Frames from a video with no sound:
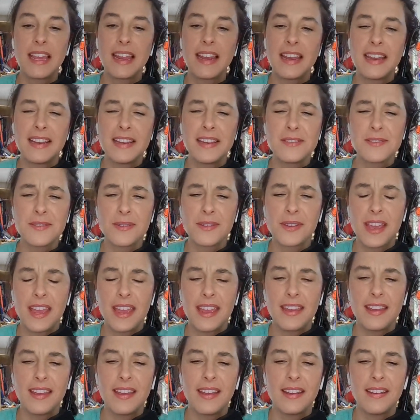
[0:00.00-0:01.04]
and it is
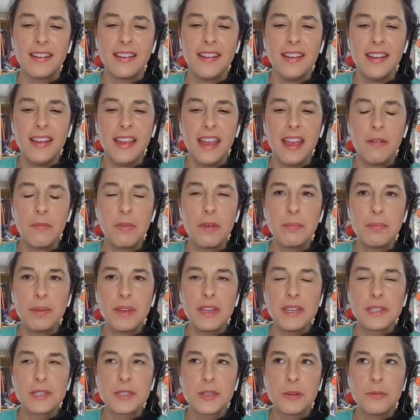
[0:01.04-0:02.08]
okay and and we play
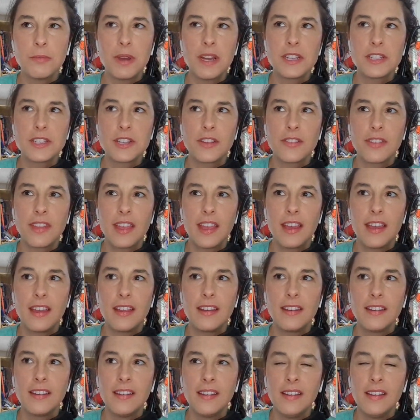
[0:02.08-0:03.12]
so much on that
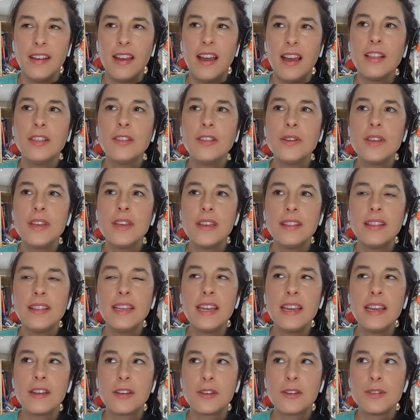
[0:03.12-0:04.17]
uh,
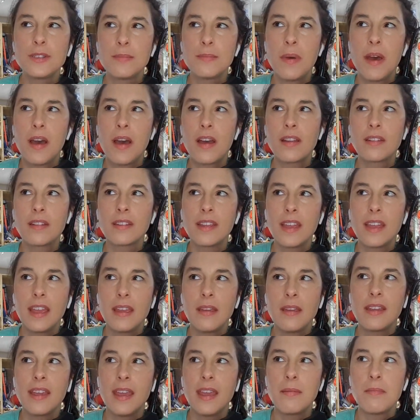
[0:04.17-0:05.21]
leah guzman
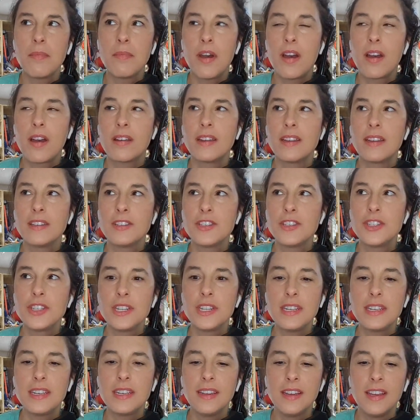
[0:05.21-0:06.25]
came on and
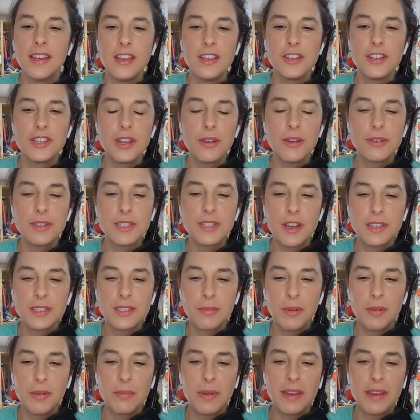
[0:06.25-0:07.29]
she she always talks
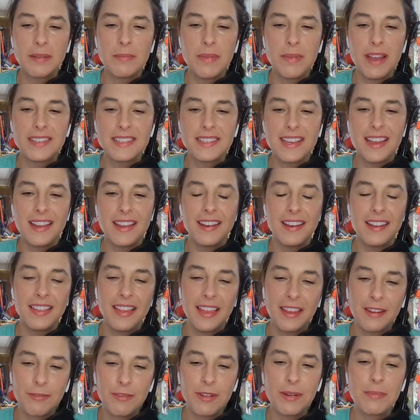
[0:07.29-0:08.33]
about money mindset and
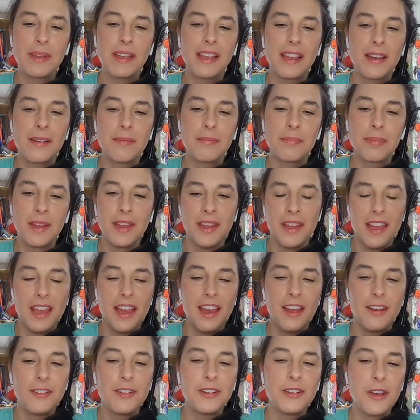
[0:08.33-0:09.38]
like ripping up
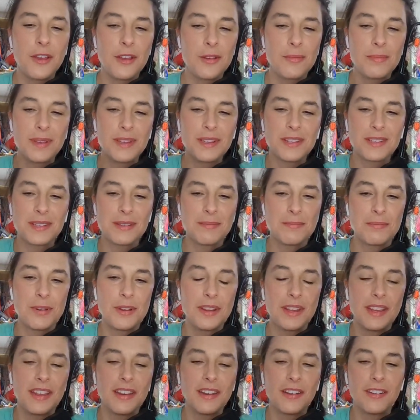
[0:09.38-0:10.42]
hundred dollar bills and
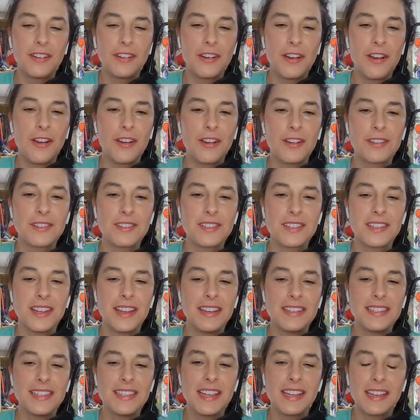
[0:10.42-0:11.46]
putting it in her art
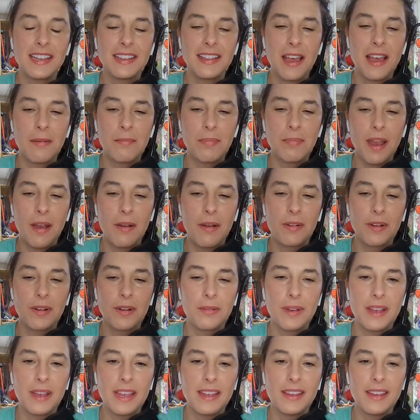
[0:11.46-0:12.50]
and taking that power
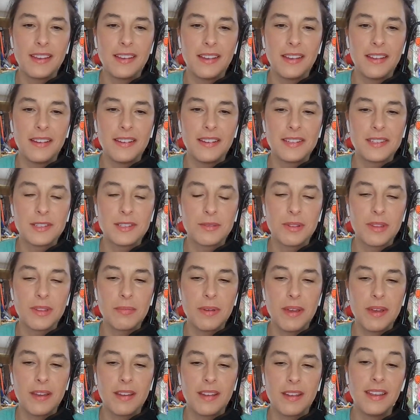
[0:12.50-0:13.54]
away and it's really
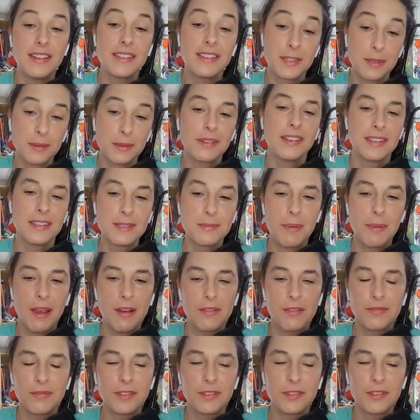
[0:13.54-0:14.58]
it's it's
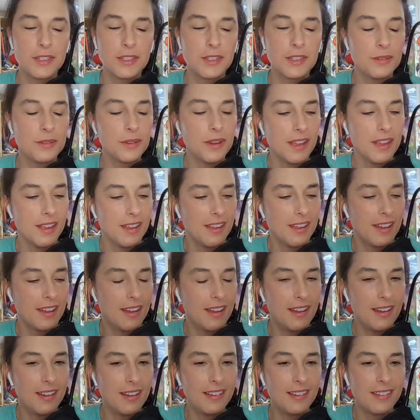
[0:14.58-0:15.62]
powerful too
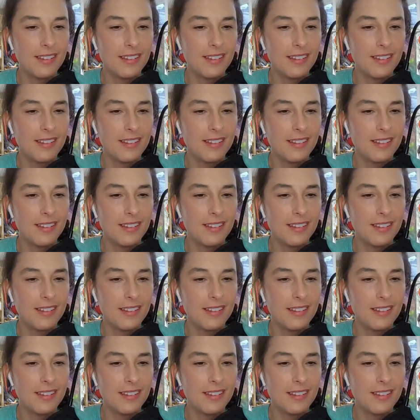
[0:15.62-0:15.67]
uh,